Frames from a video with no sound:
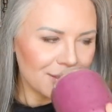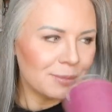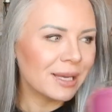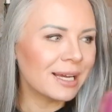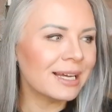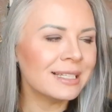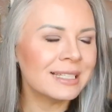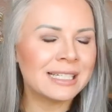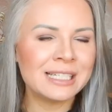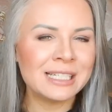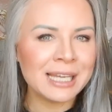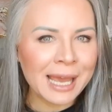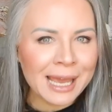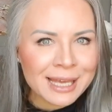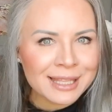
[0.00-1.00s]
Because
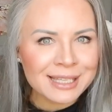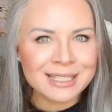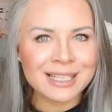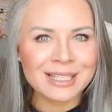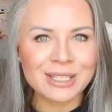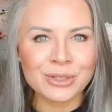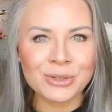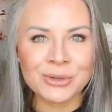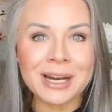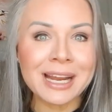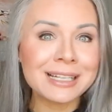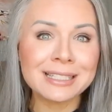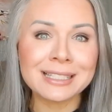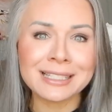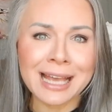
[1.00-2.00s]
dang, this is a
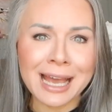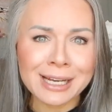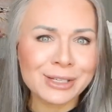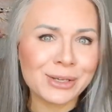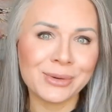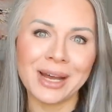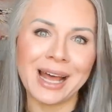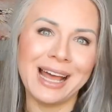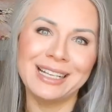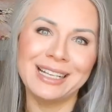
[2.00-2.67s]
great scent, you guys.